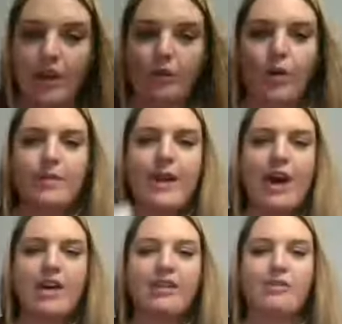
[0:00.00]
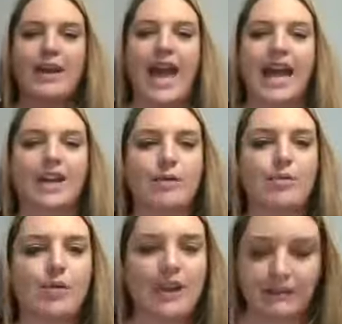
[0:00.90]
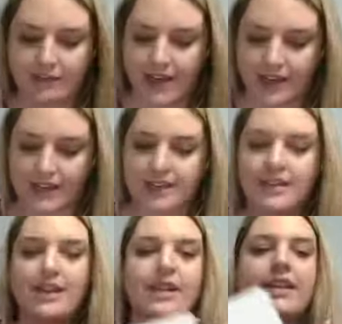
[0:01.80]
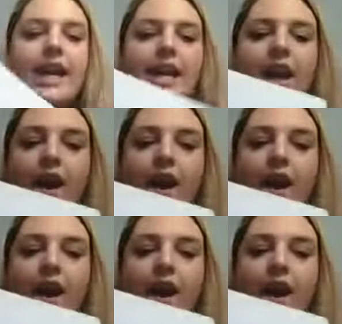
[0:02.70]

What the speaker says: What about if we added a prefix like